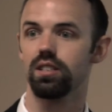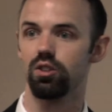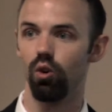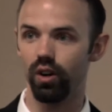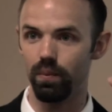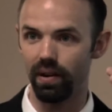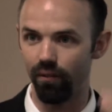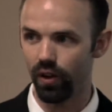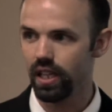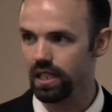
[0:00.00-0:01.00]
story, but
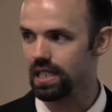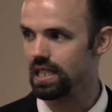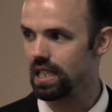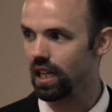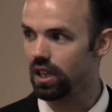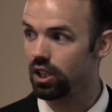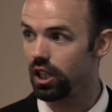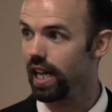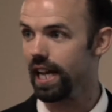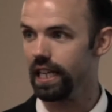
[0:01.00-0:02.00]
if we can stick the
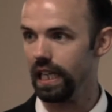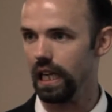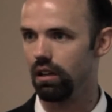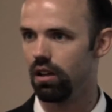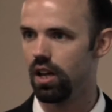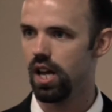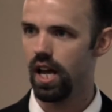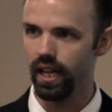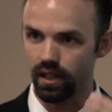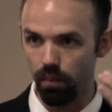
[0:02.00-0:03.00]
landing
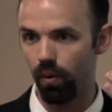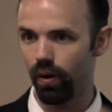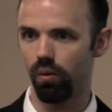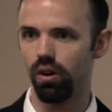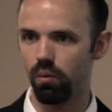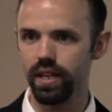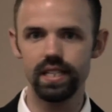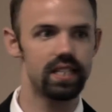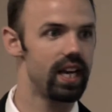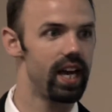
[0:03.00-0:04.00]
at the point where we
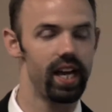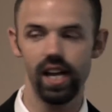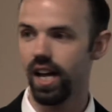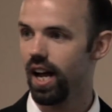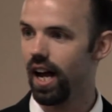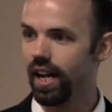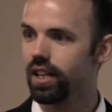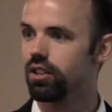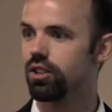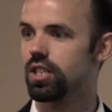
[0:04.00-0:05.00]
say, I
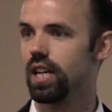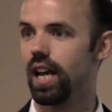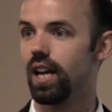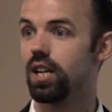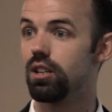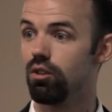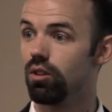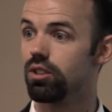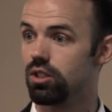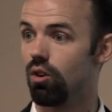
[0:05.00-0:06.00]
understand
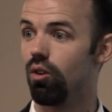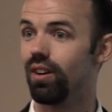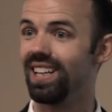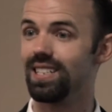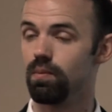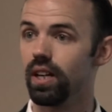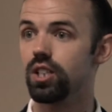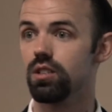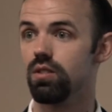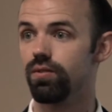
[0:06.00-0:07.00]
your story as
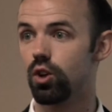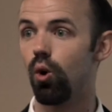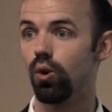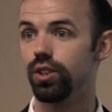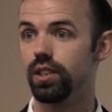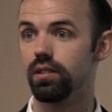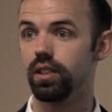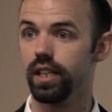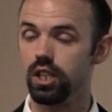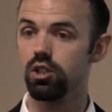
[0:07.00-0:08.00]
much as you've told
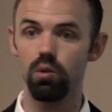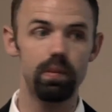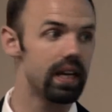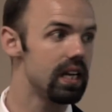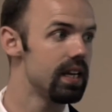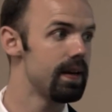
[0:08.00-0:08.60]
it to me,